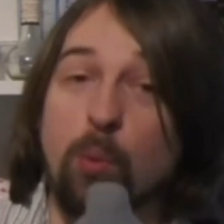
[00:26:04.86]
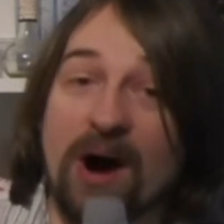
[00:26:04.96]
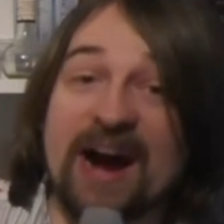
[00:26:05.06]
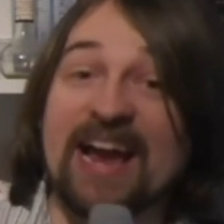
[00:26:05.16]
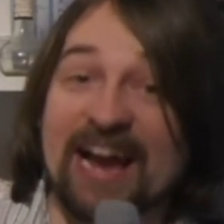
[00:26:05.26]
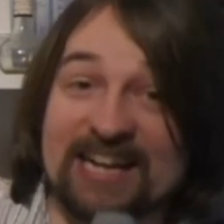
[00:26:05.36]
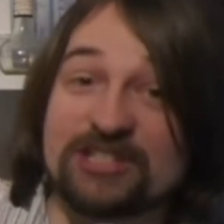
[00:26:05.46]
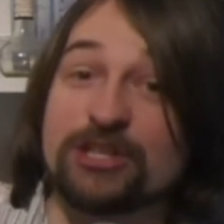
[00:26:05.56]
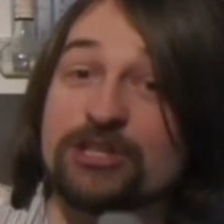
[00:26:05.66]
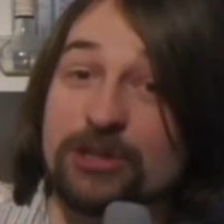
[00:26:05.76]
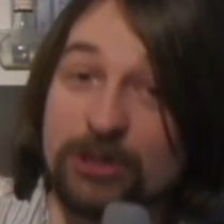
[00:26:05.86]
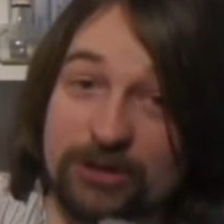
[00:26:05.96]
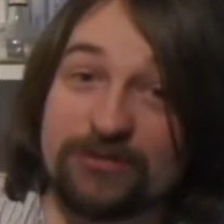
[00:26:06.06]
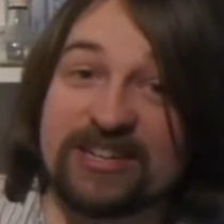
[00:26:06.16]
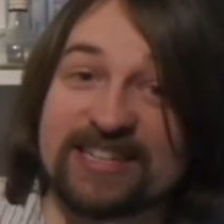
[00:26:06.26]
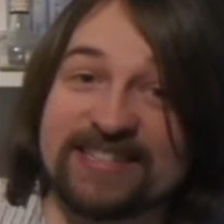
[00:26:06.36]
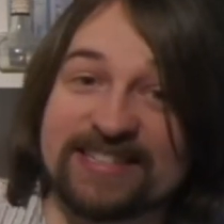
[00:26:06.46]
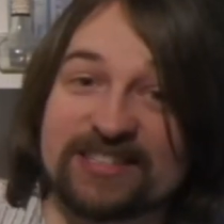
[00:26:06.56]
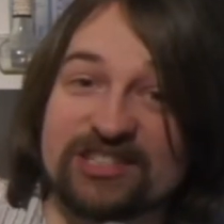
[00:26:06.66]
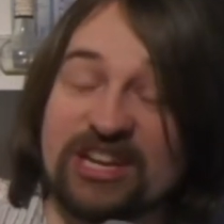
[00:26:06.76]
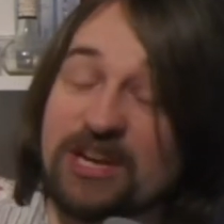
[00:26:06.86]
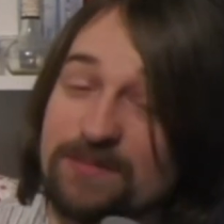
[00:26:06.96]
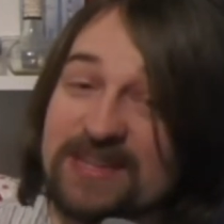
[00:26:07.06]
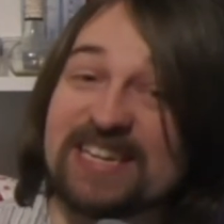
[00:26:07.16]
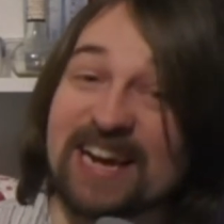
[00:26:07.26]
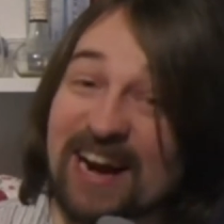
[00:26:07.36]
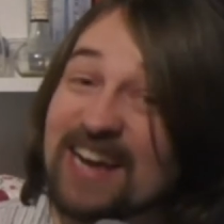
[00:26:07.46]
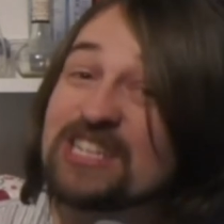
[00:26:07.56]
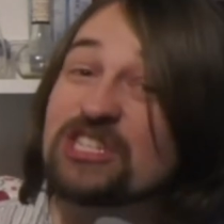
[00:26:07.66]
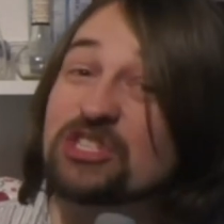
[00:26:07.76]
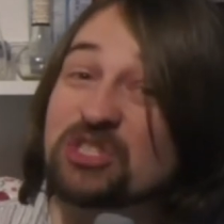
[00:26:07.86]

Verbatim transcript: why antediluvians can be kinda